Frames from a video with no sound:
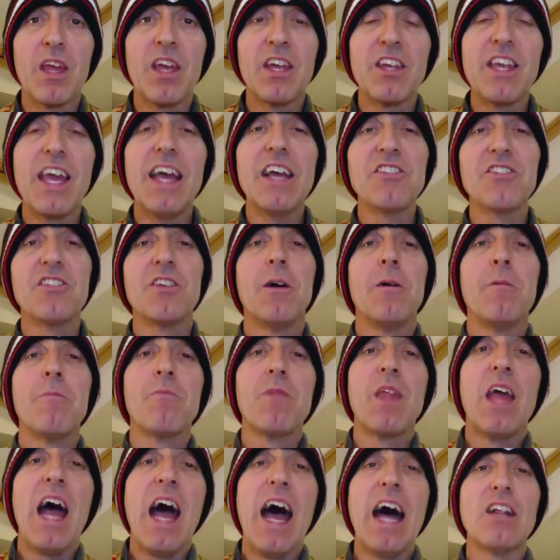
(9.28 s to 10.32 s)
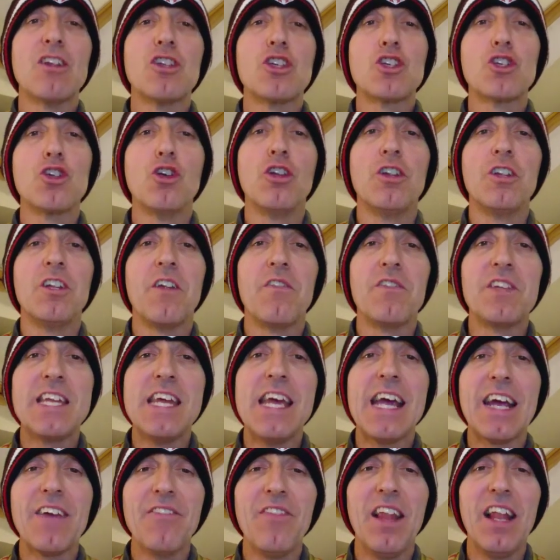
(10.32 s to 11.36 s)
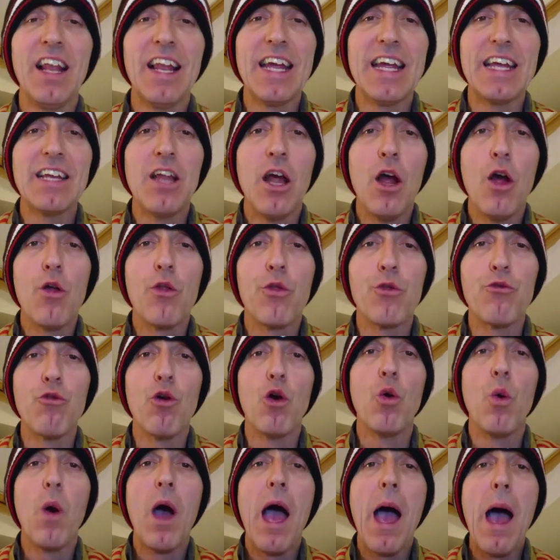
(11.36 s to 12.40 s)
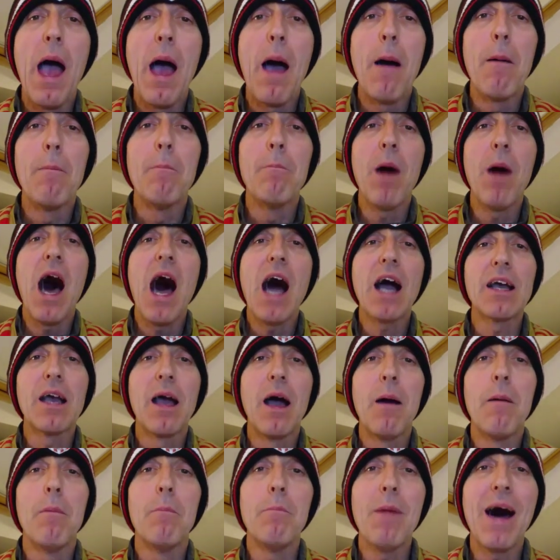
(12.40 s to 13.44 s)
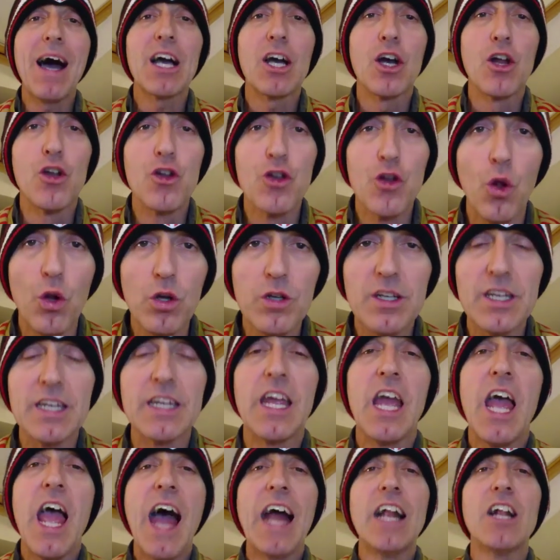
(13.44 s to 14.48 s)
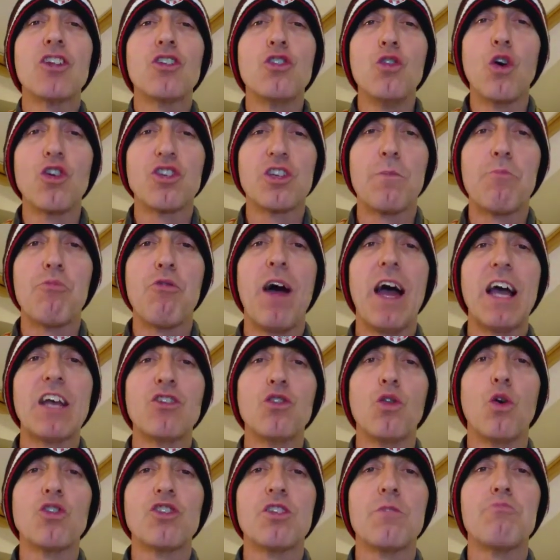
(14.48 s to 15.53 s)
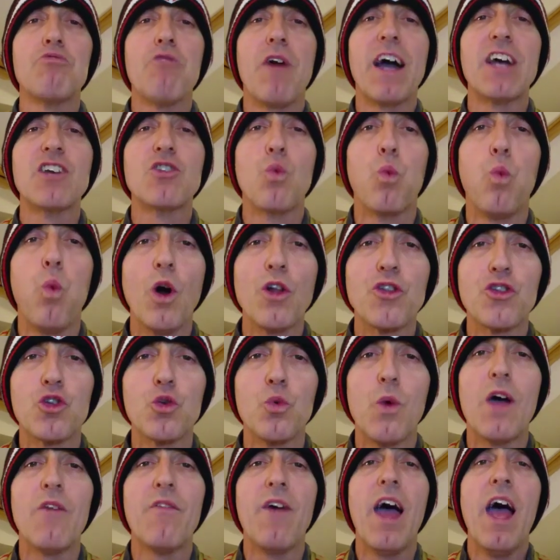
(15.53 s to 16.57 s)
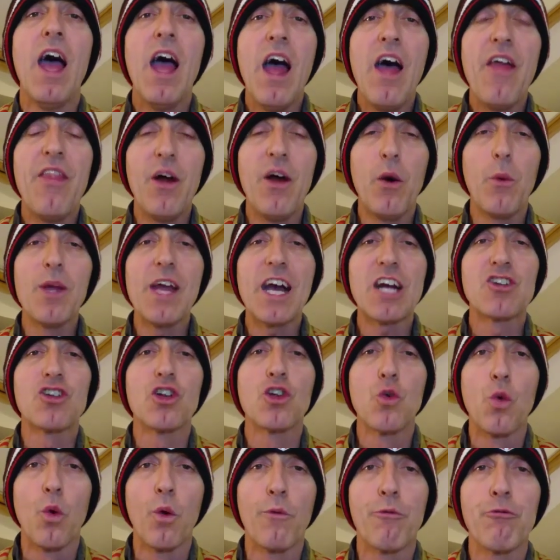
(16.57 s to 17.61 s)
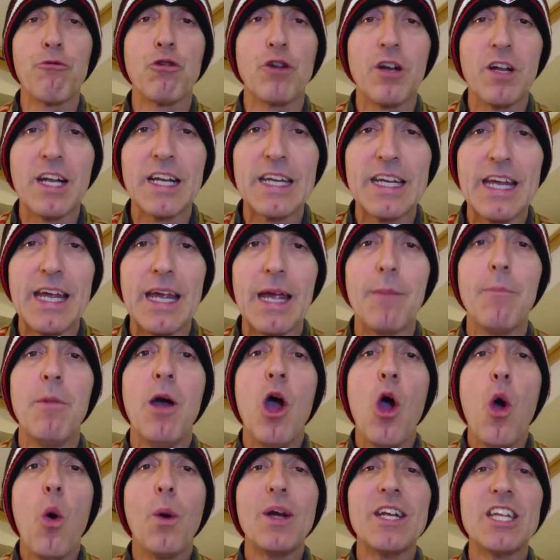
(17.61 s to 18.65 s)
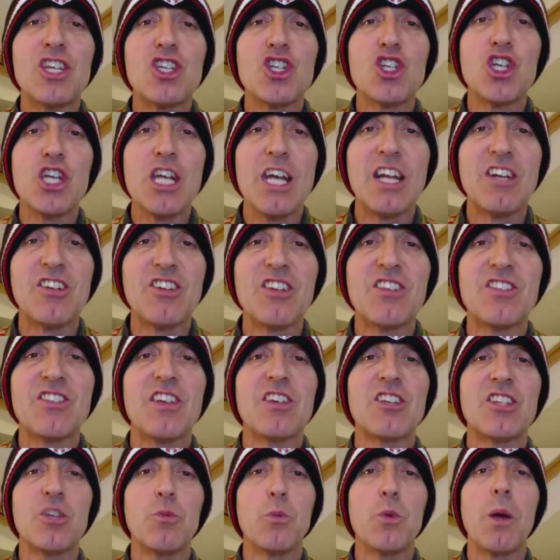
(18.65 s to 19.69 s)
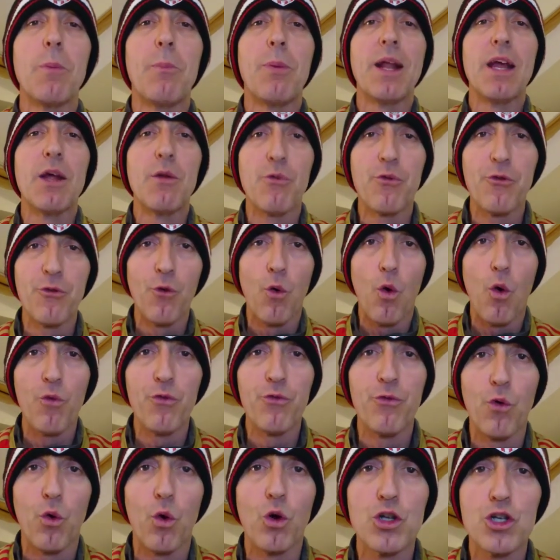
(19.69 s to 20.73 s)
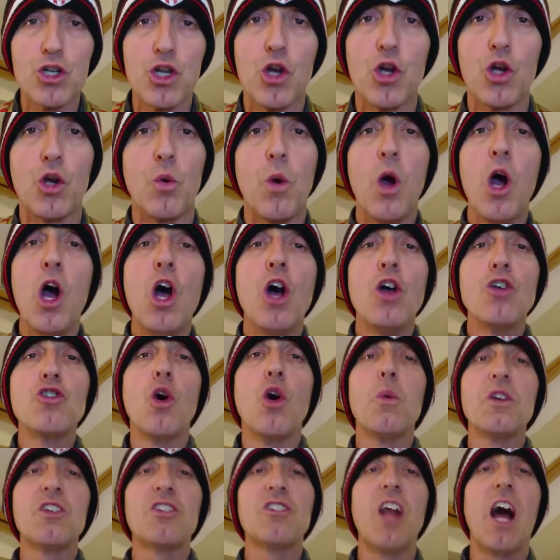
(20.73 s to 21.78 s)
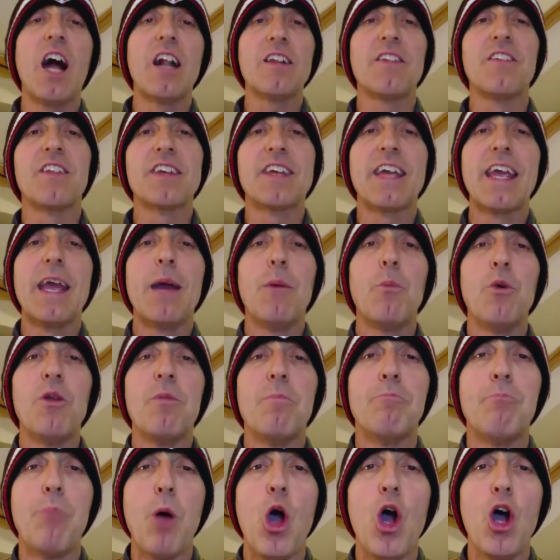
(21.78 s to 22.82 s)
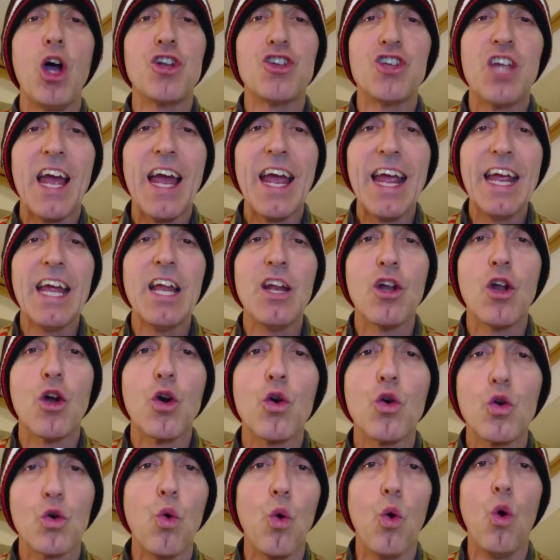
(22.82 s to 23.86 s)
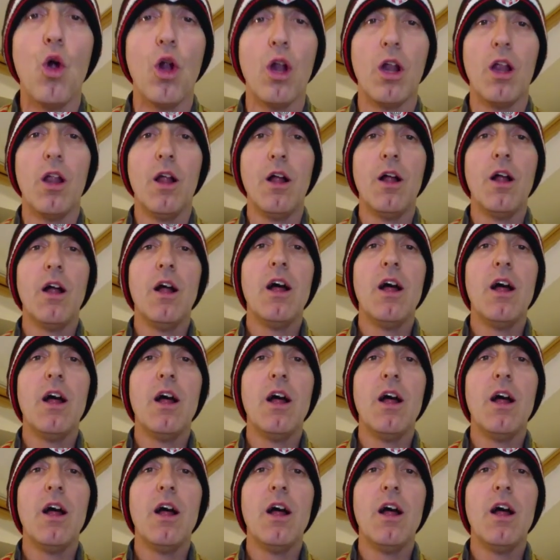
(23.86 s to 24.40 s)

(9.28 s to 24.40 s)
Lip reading: Yes, and Sunderland have taken the lead through Marc McNulty. And it's no surprise whatsoever that we actually go in front of the game when he's changed the system. We are playing 4-4-2. So we started the game with Burge in goal.